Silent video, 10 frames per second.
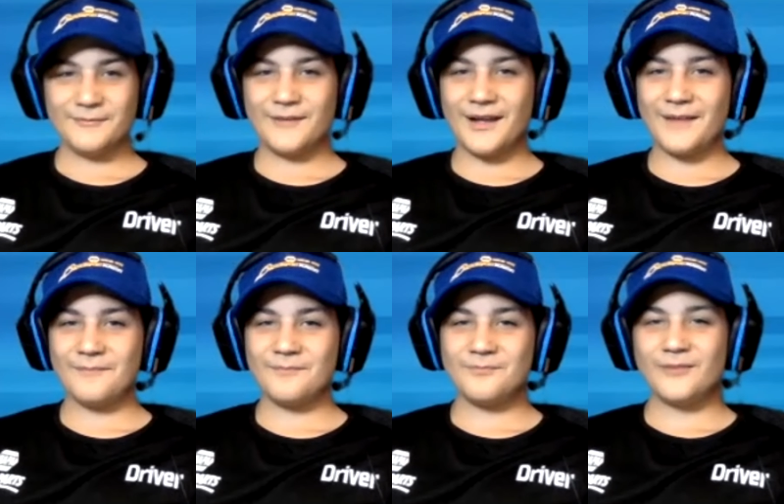
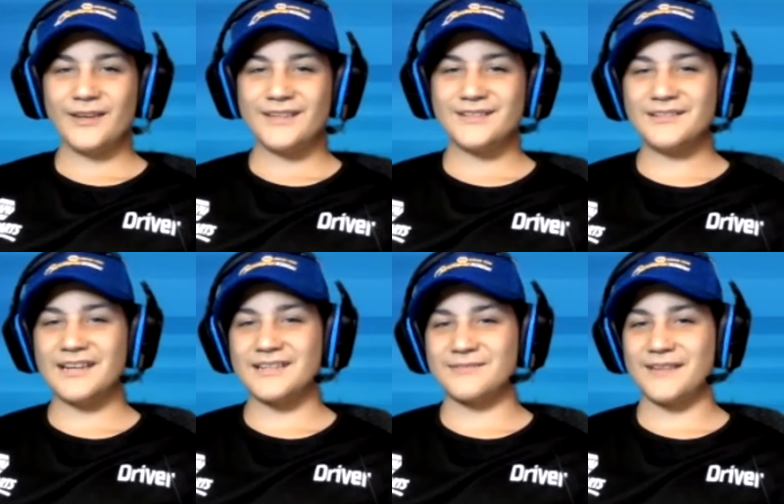When is your
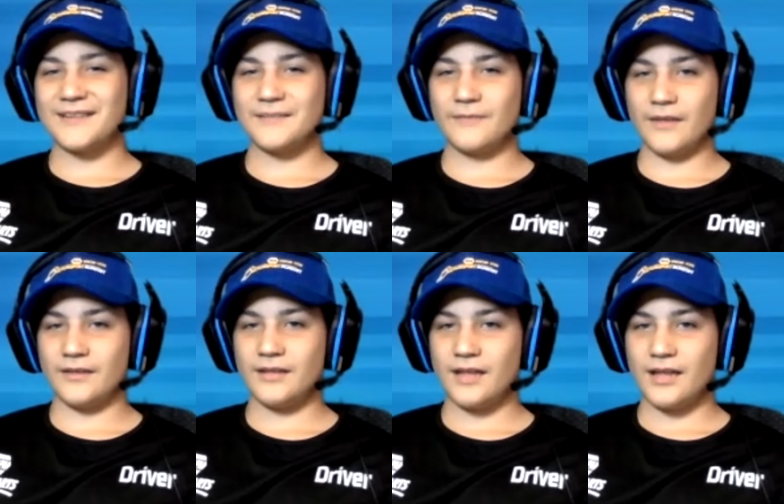next race
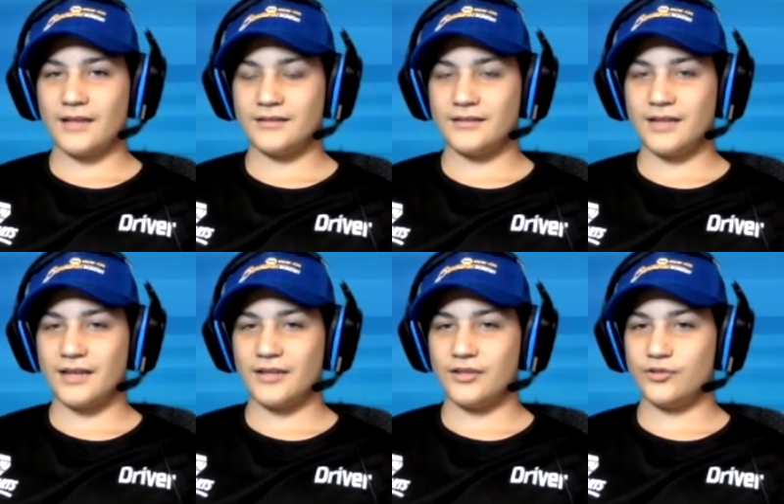event, and are
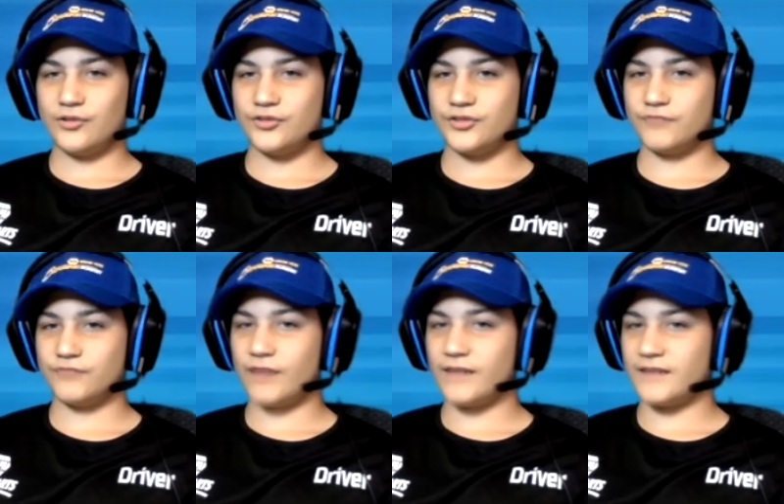you
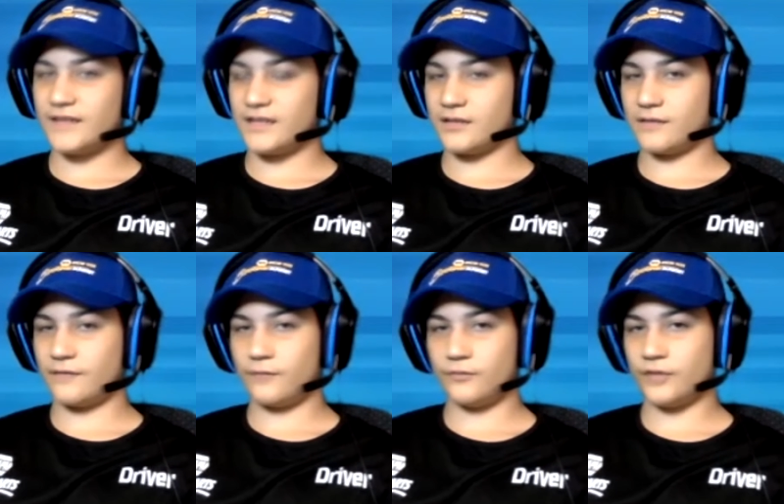racing
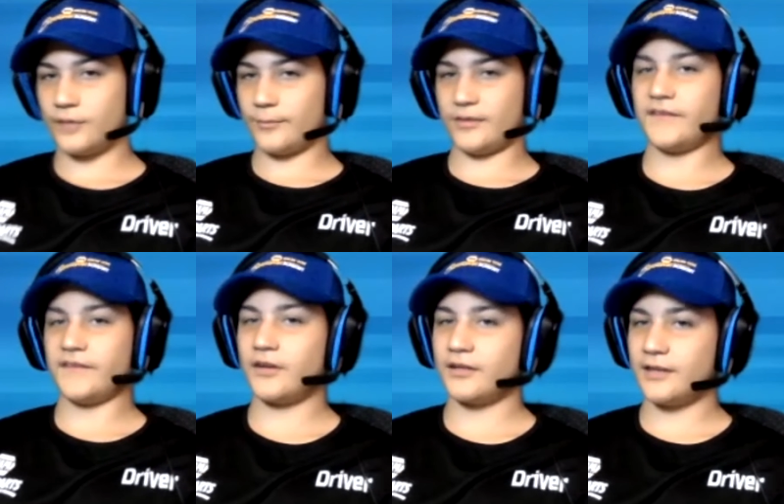full-time on the
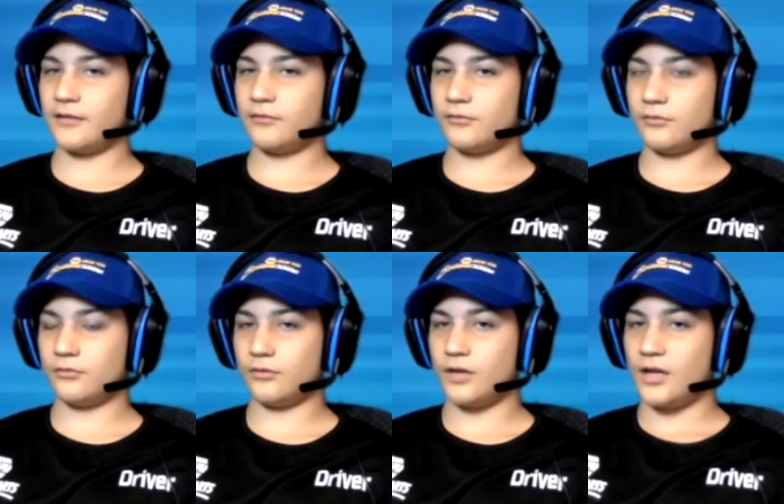circuit now,
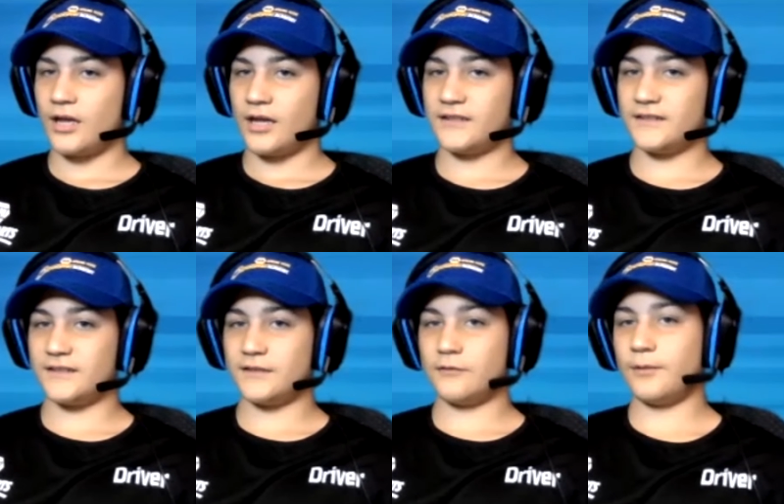or are you
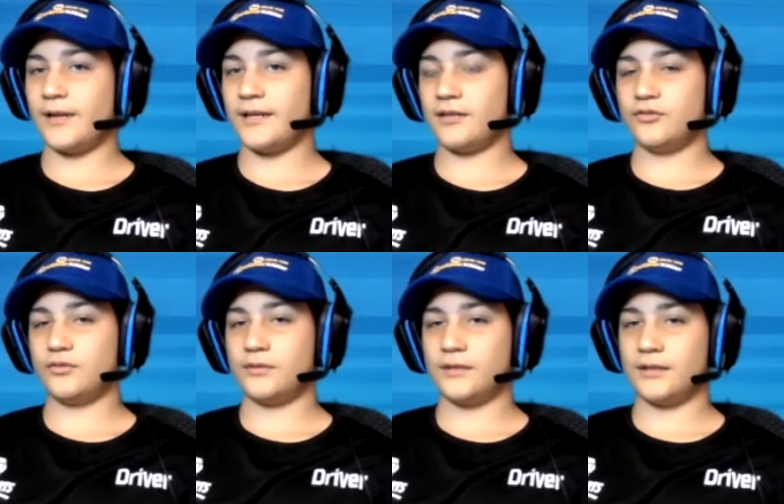still planning on
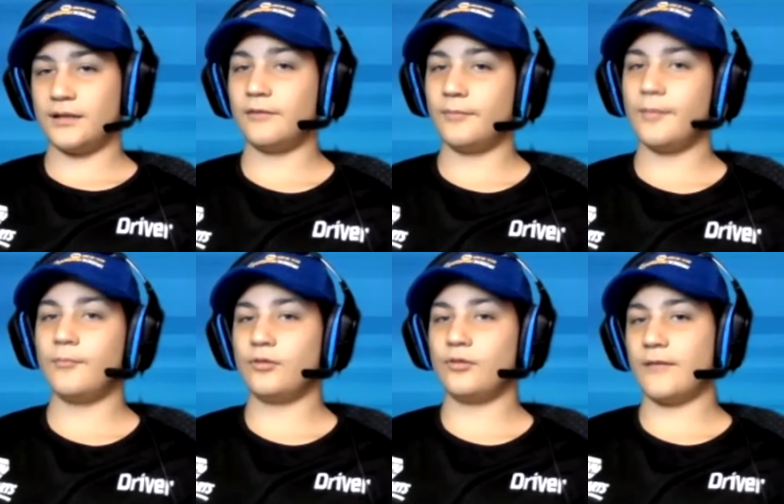doing a little bit
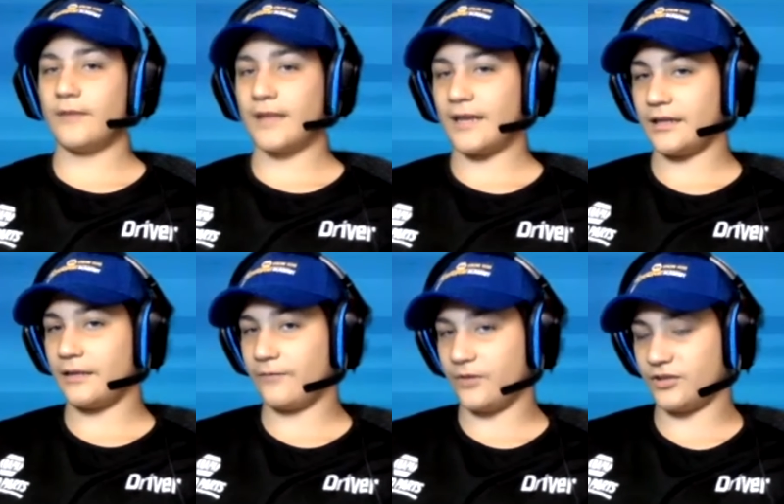more navigating in
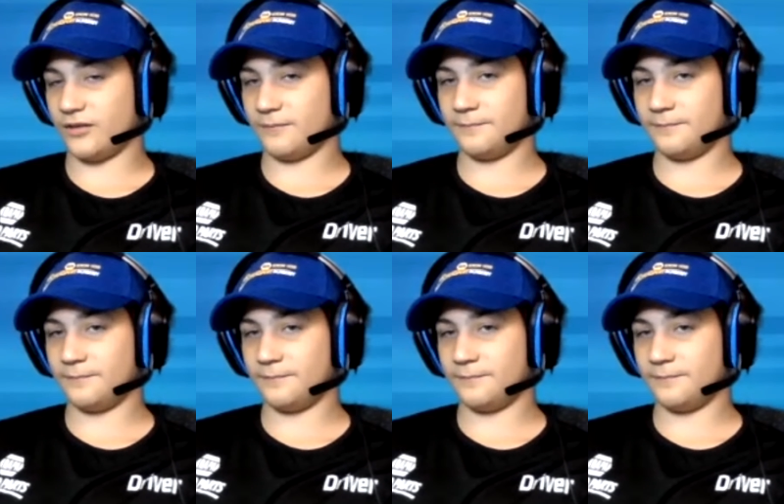the future?